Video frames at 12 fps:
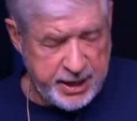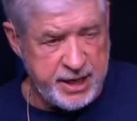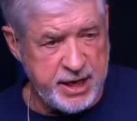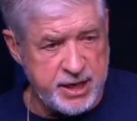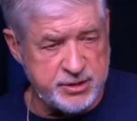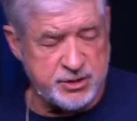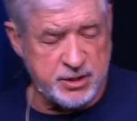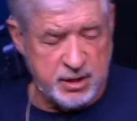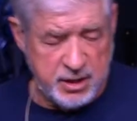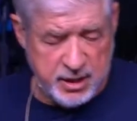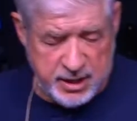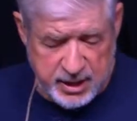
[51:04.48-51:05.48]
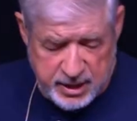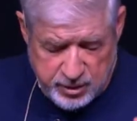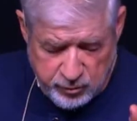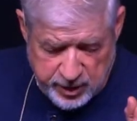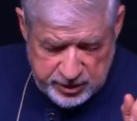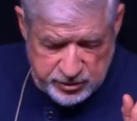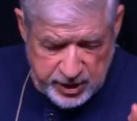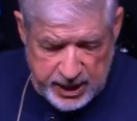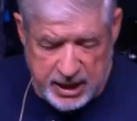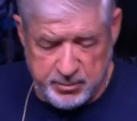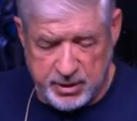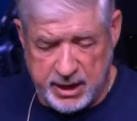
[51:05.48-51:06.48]
it is
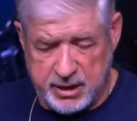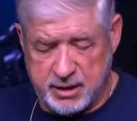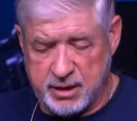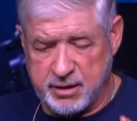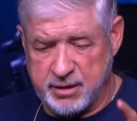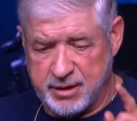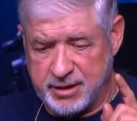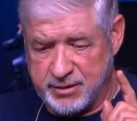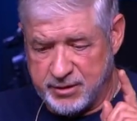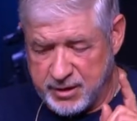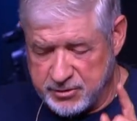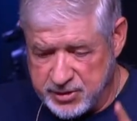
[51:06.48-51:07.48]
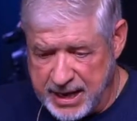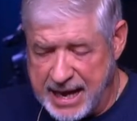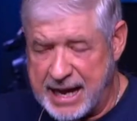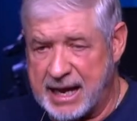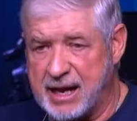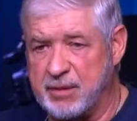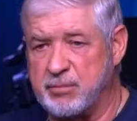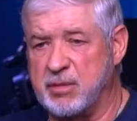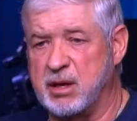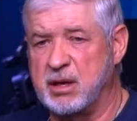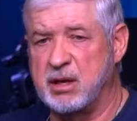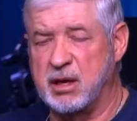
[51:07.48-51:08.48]
redeeming the time
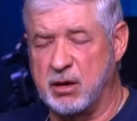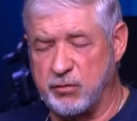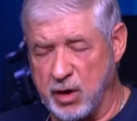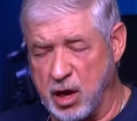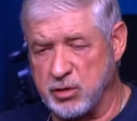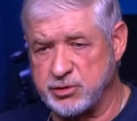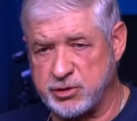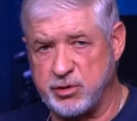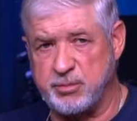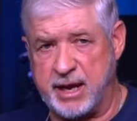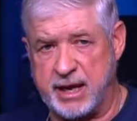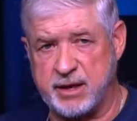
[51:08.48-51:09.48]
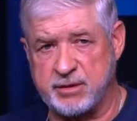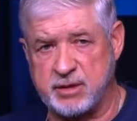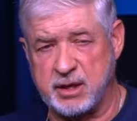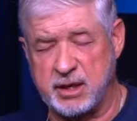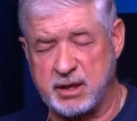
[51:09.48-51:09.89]
of lost humanity.